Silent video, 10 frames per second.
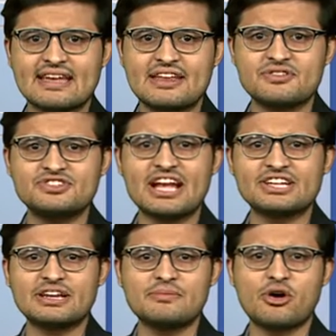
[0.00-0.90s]
and
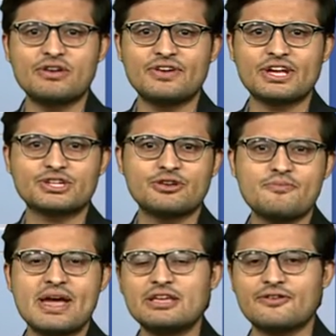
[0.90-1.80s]
rejection and modification of
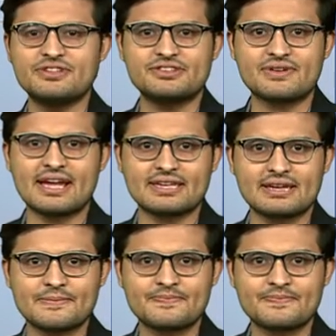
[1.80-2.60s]
many of these rankings.